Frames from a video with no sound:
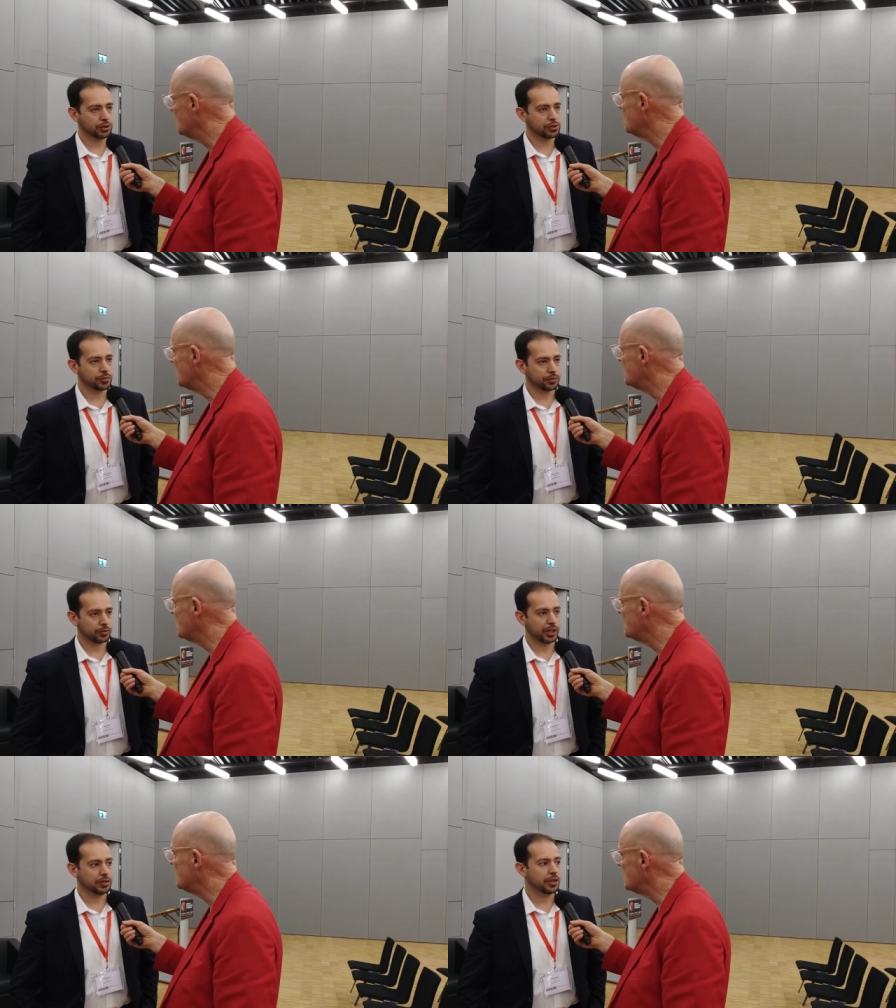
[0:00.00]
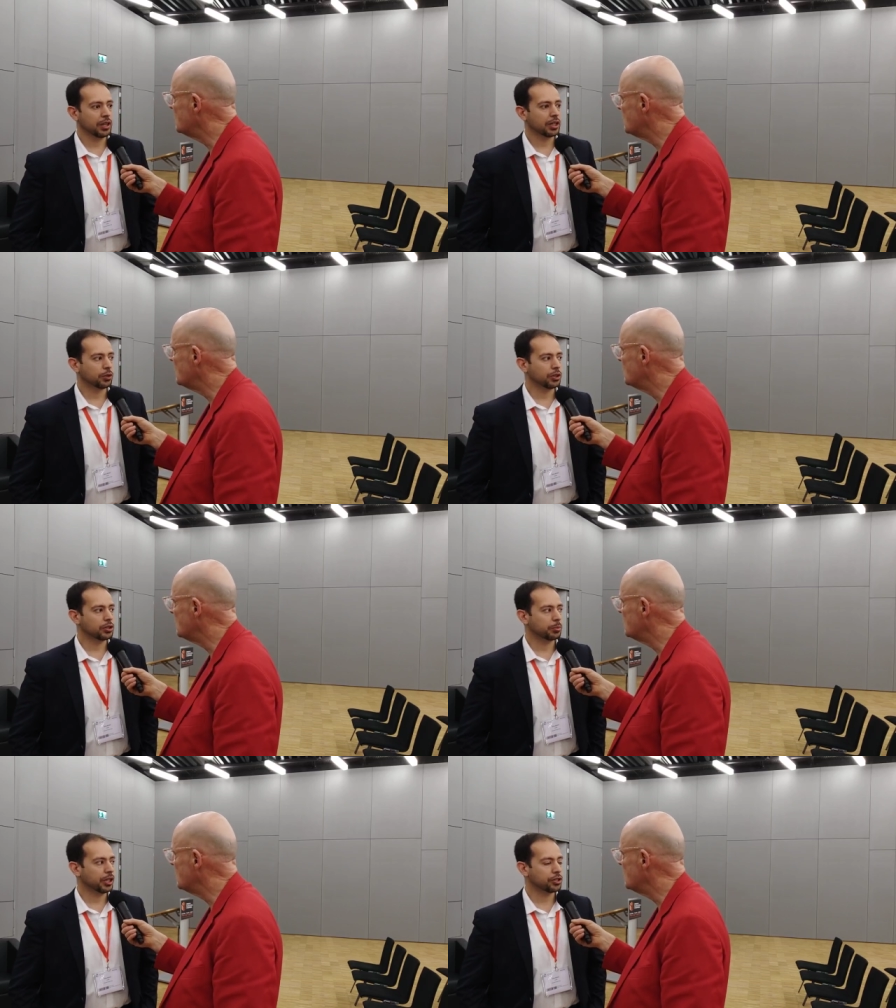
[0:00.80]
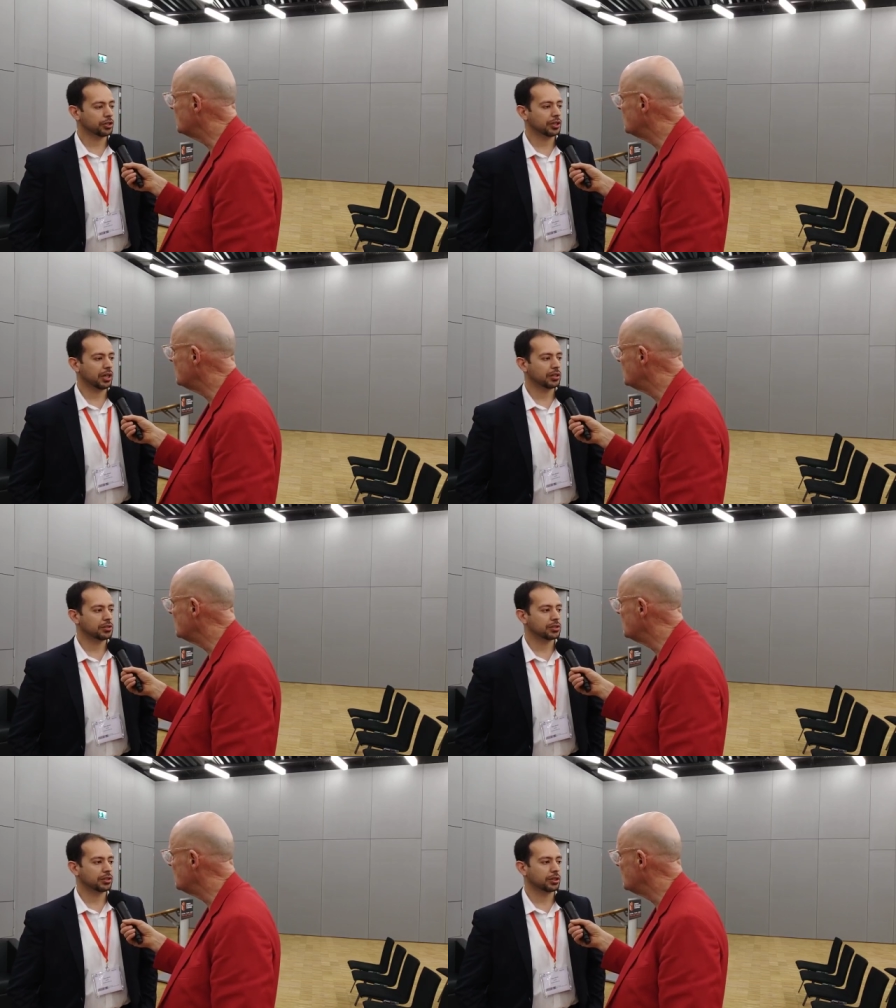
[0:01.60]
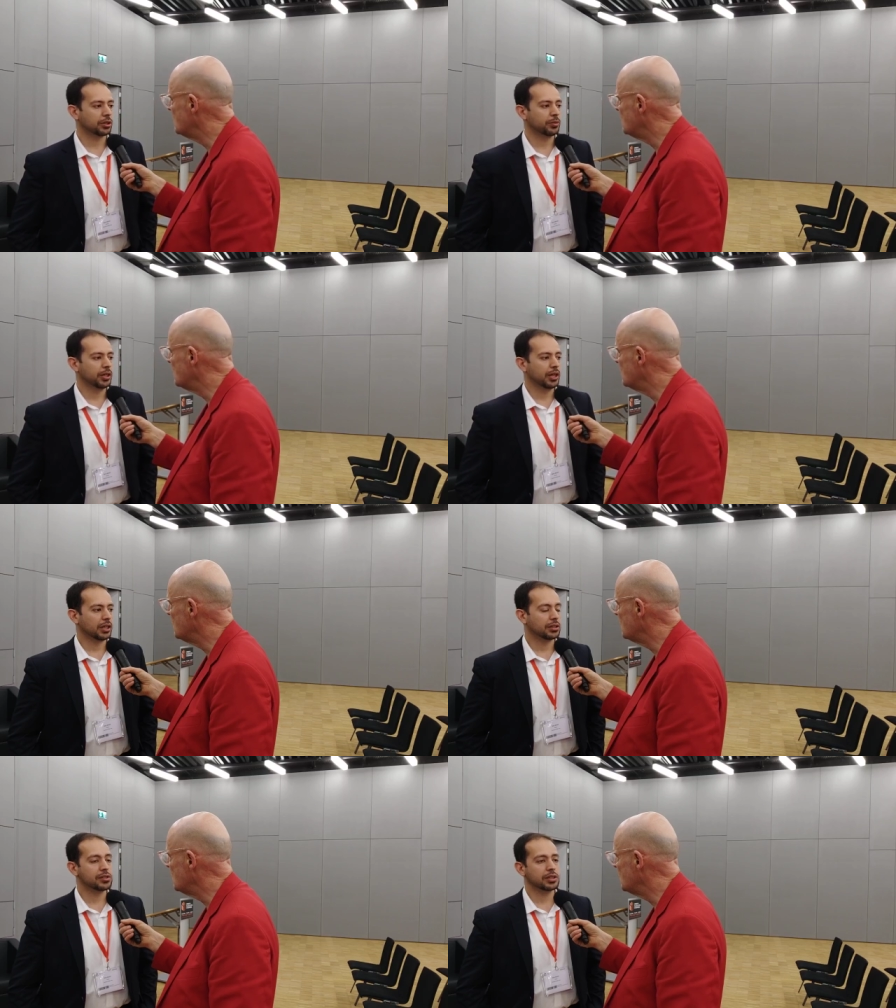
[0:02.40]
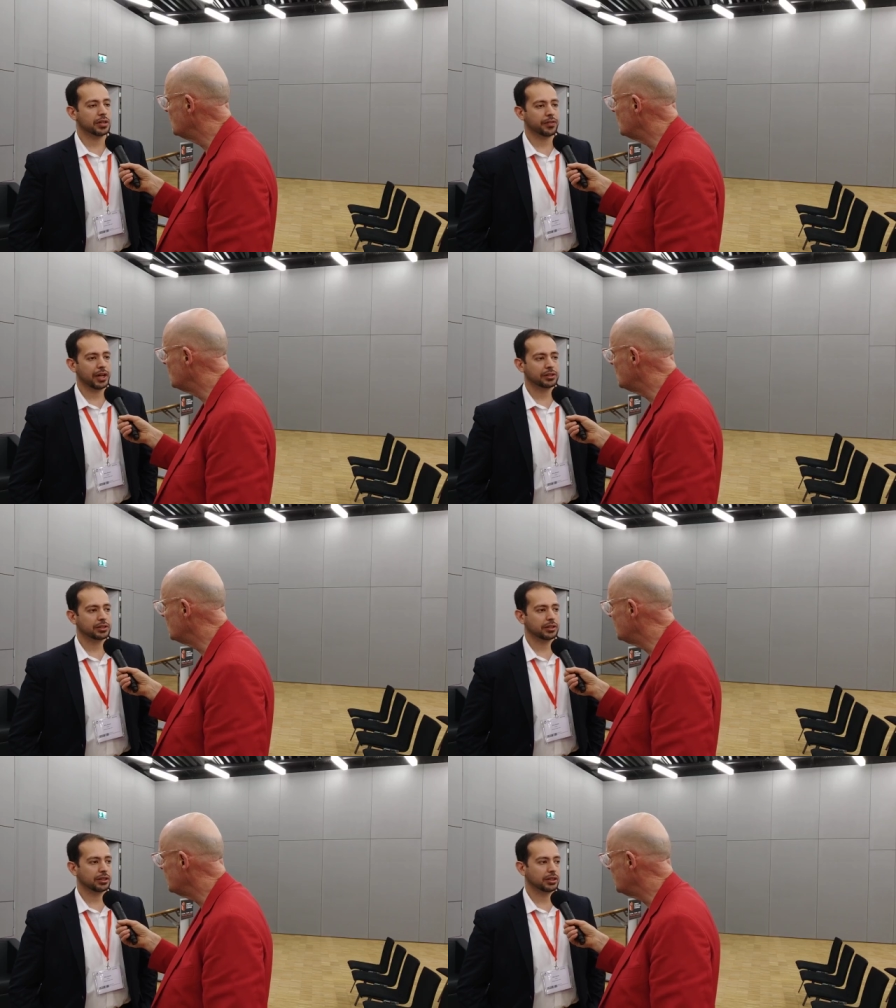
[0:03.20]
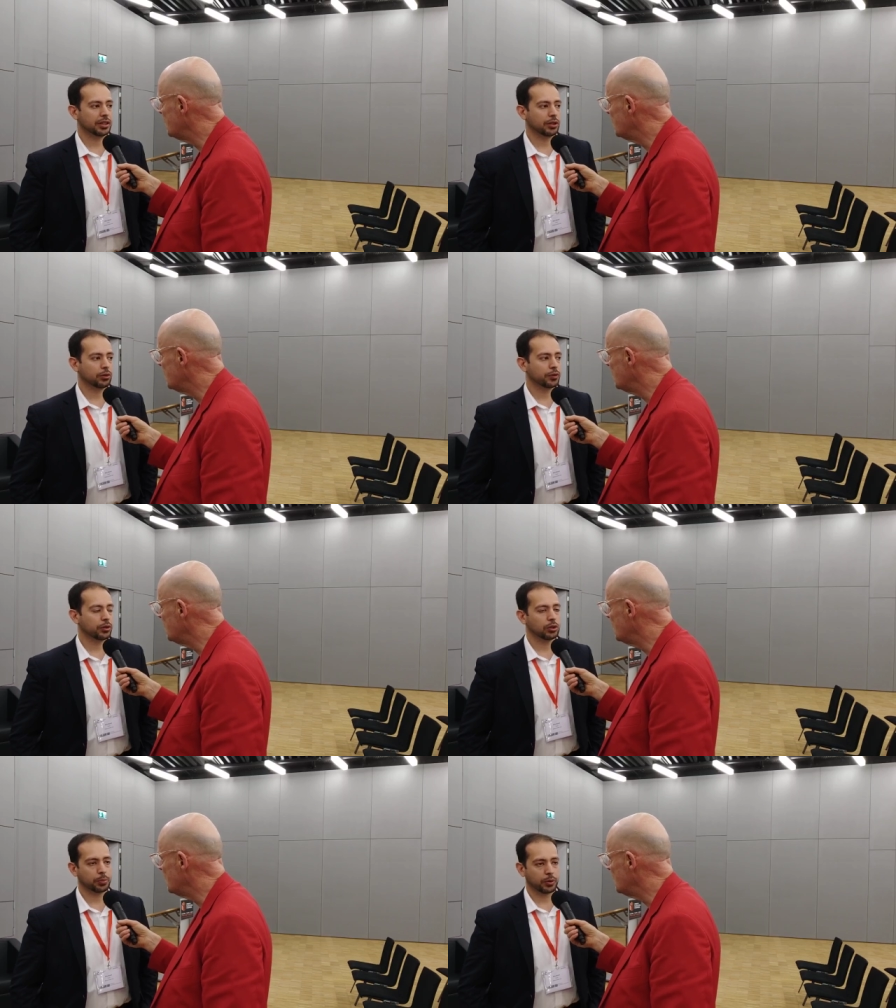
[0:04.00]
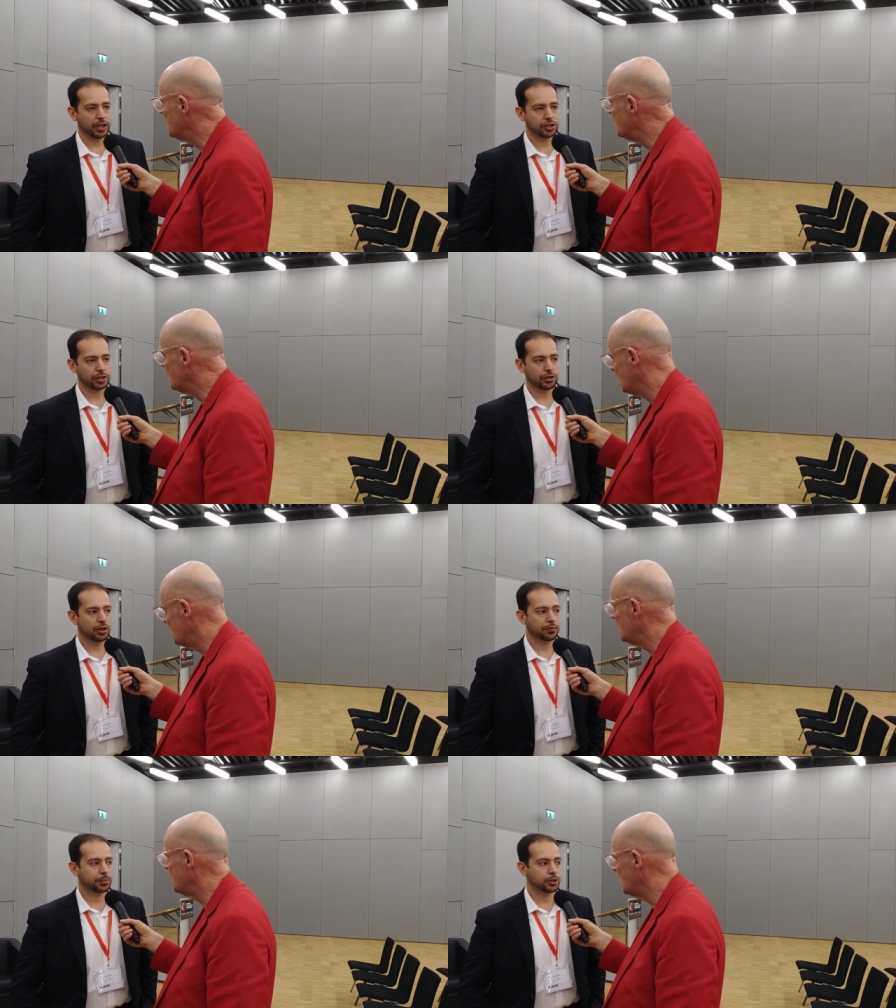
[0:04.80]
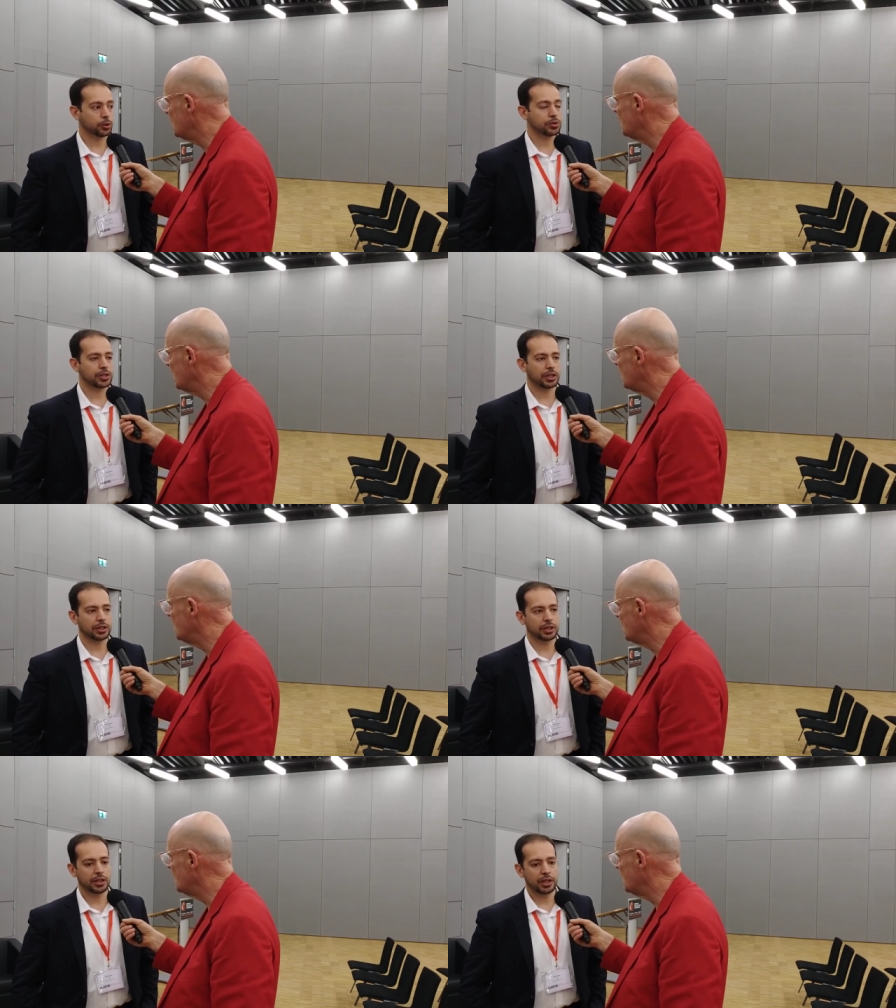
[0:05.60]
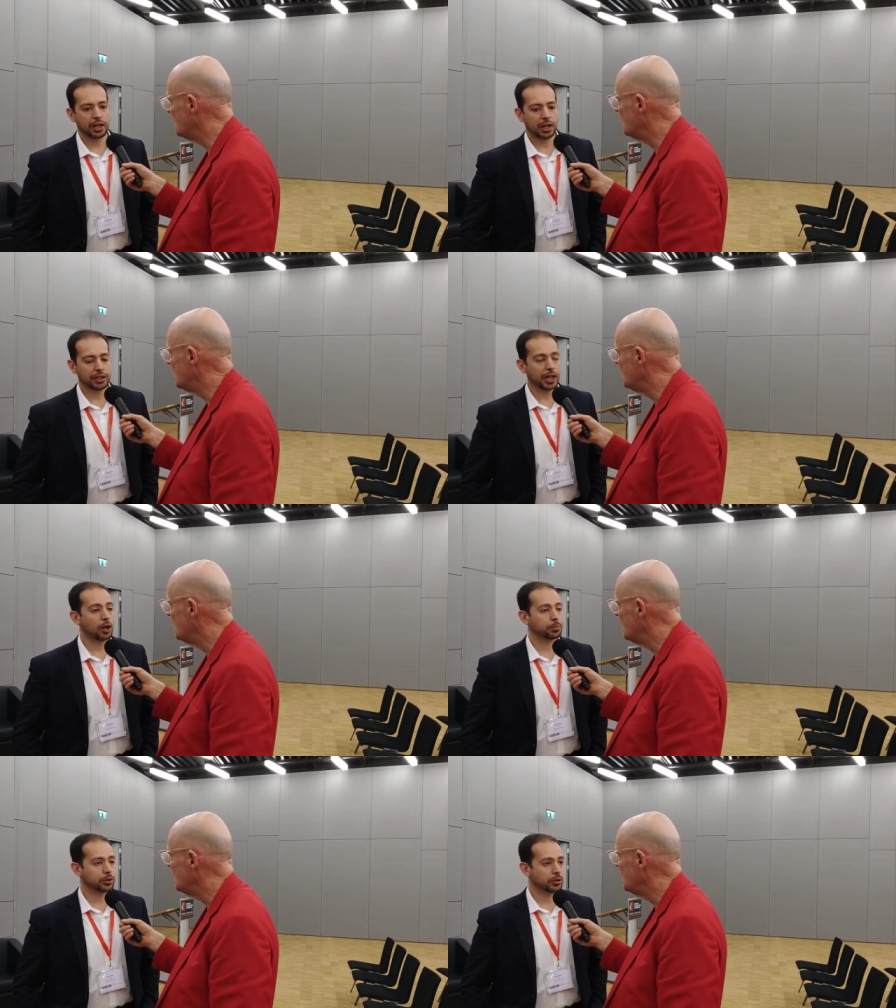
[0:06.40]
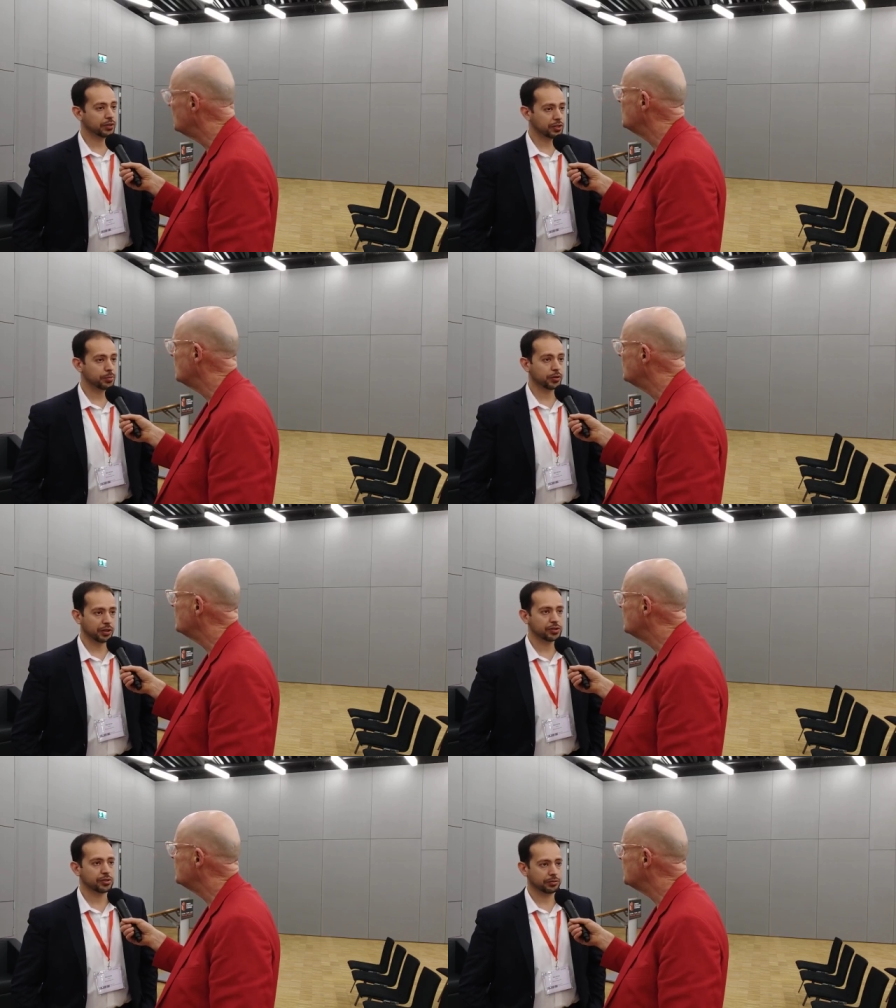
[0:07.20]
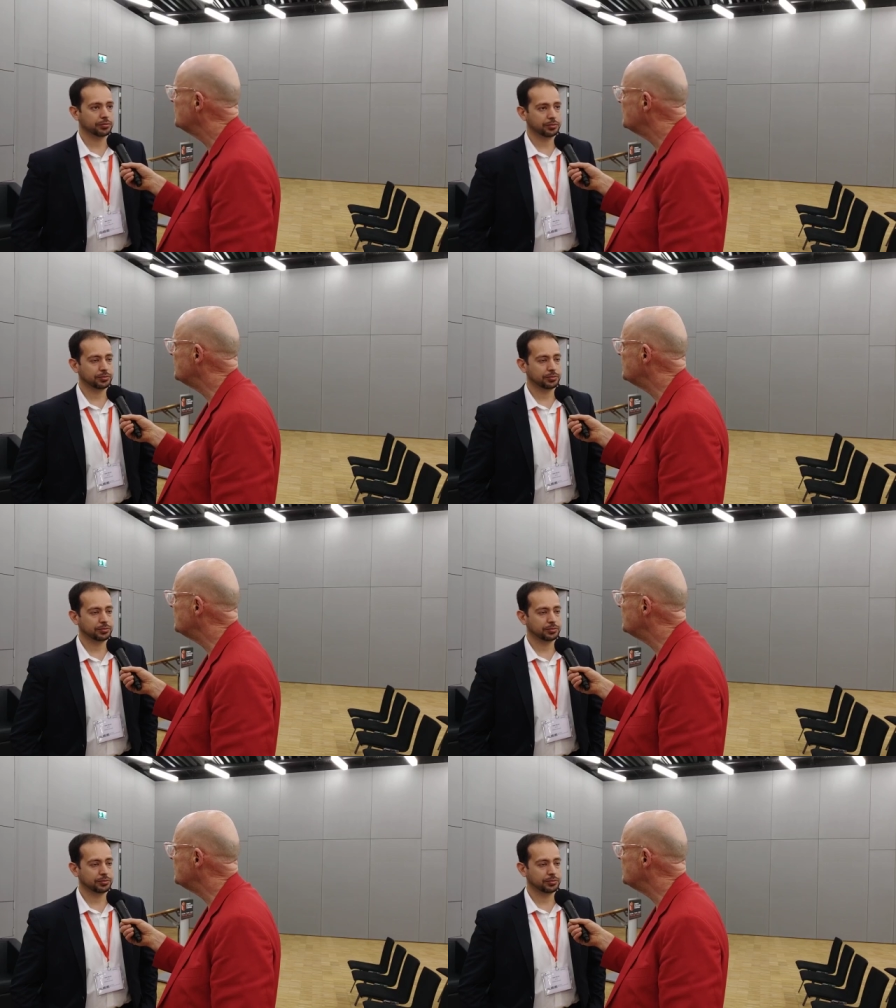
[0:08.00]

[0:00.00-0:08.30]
goods, right, you want to make sure that it doesn't affect the overall operation of producing the output of these minerals.